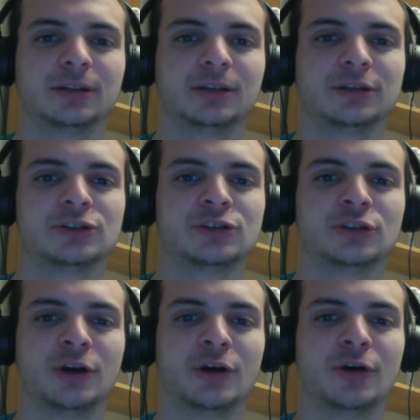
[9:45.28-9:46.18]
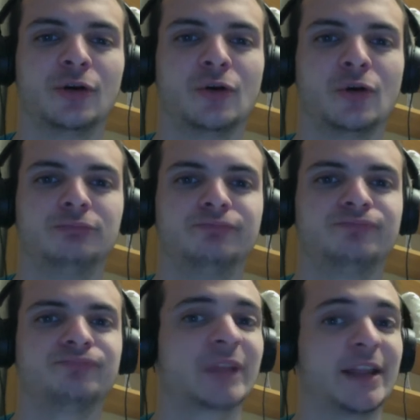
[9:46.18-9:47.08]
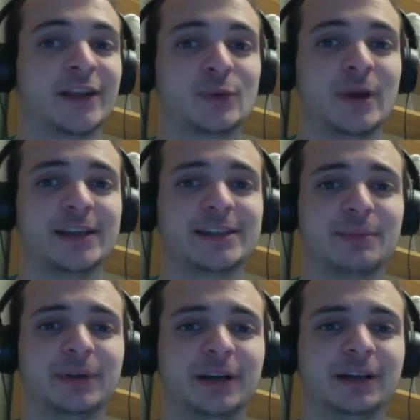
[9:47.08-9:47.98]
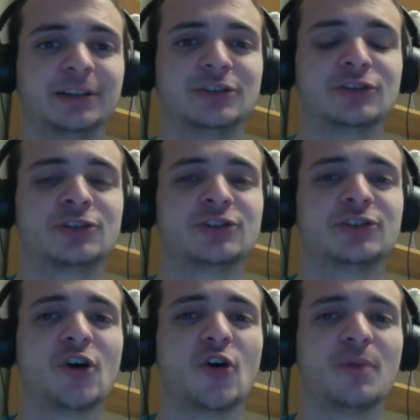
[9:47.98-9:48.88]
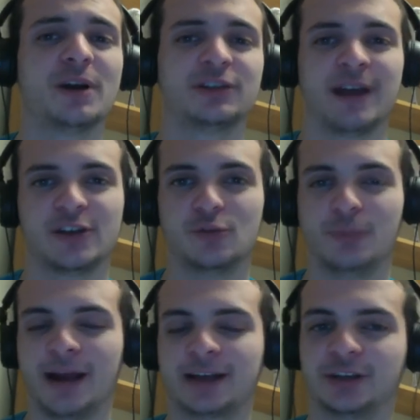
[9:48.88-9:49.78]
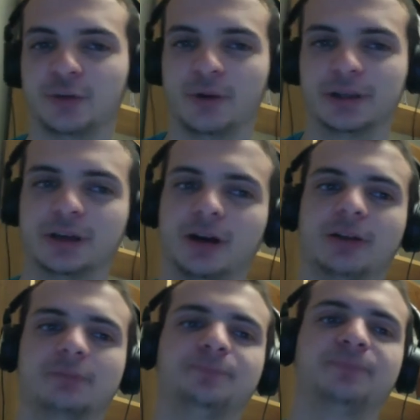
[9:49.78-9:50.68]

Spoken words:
So, that's why it's up here. So much value packed into one card.